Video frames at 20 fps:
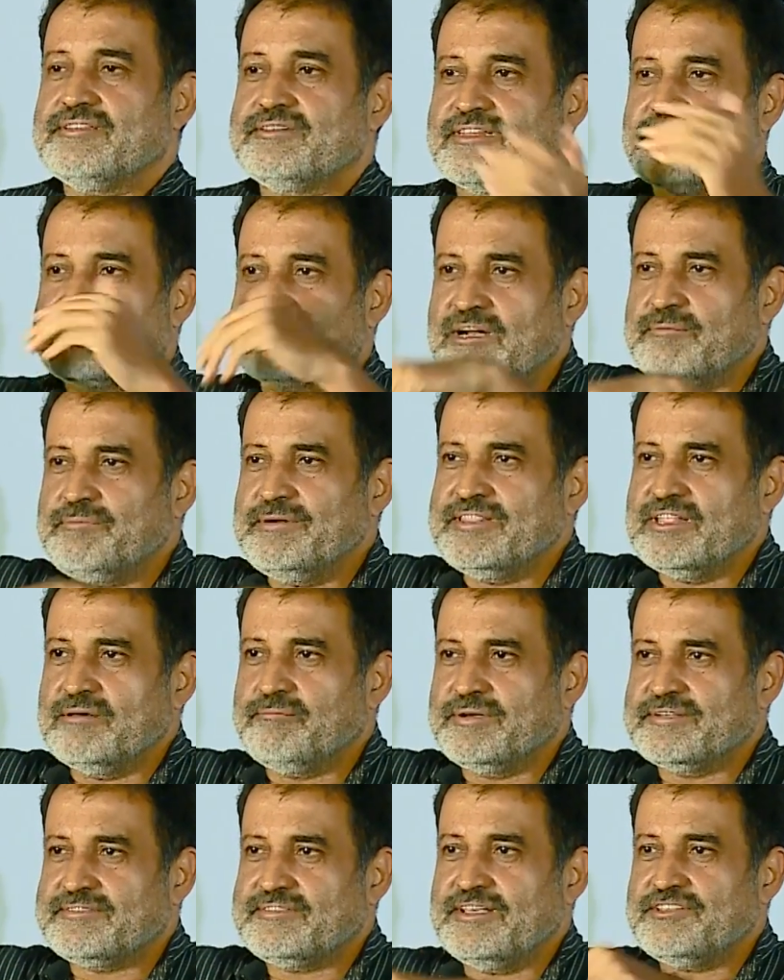disrupting the
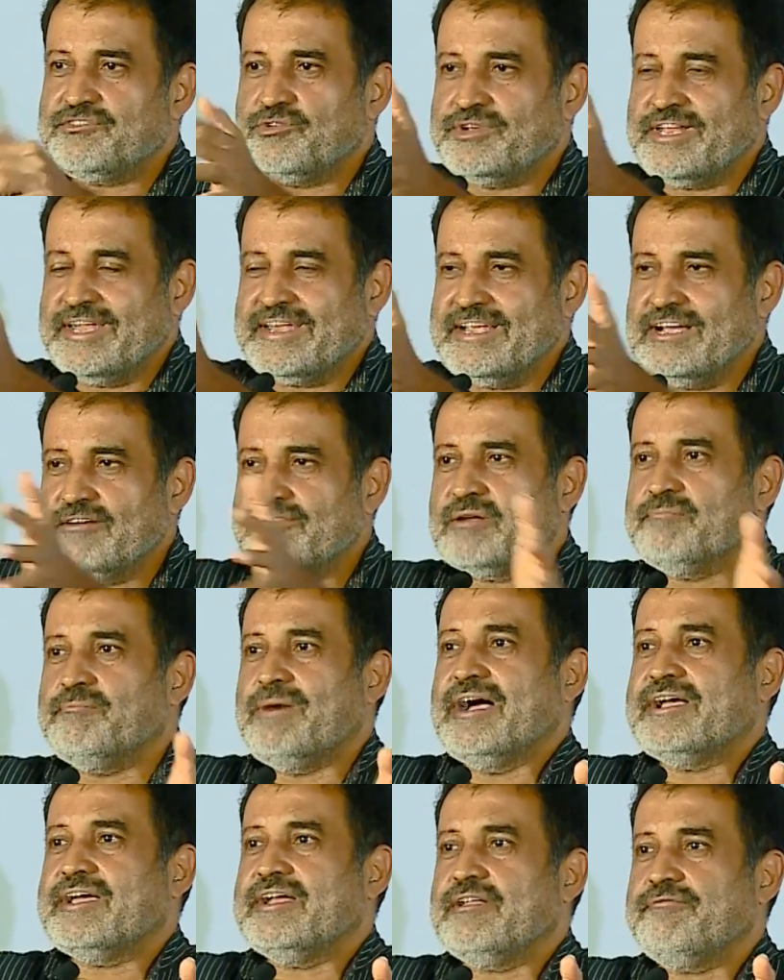business, you're taking out a
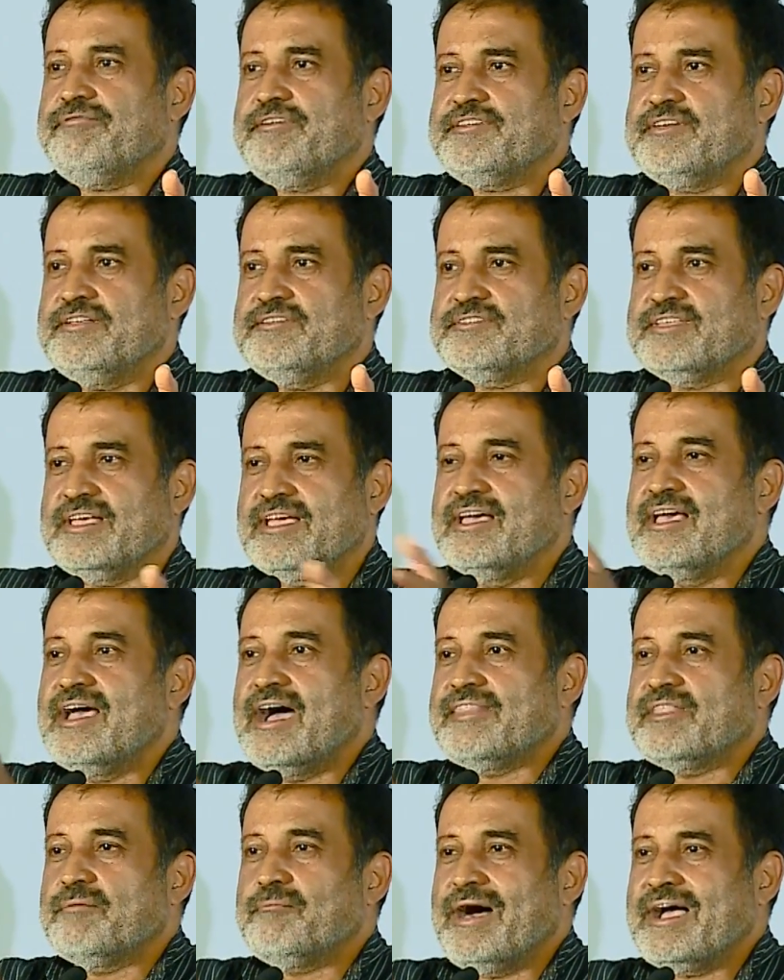market efficiency.
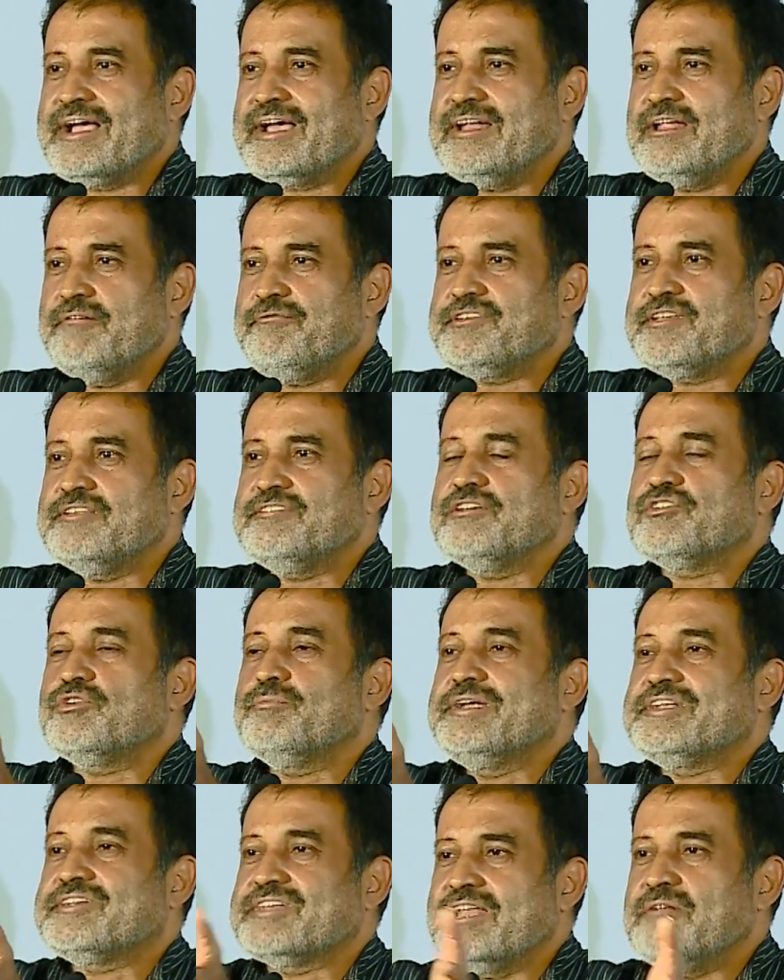And the market efficiency could be
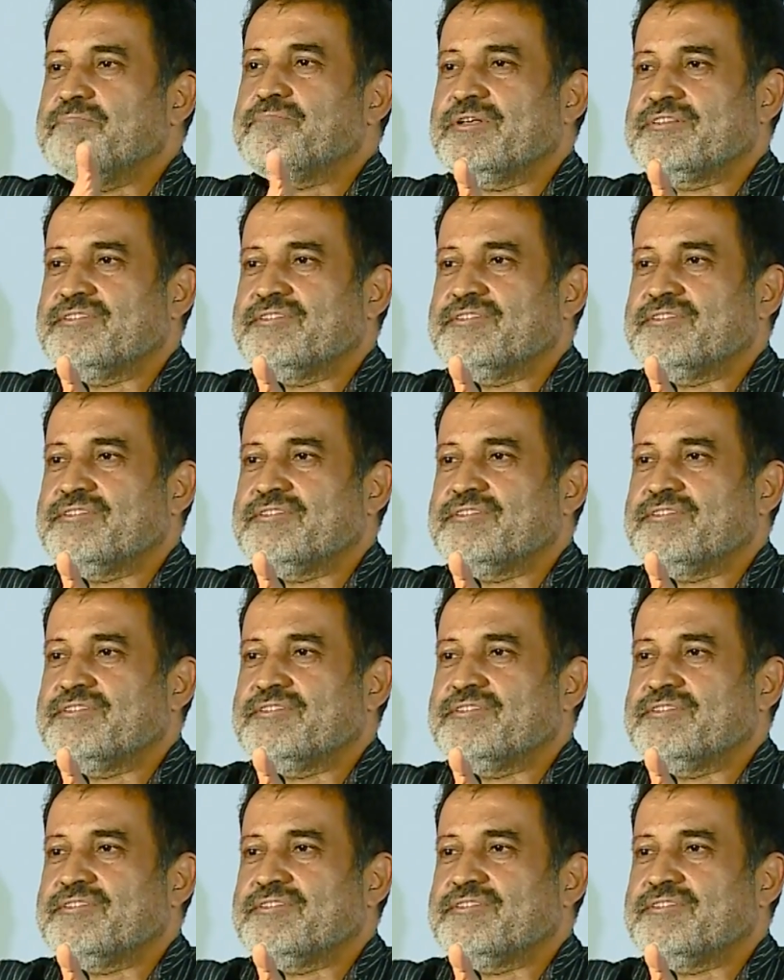10%,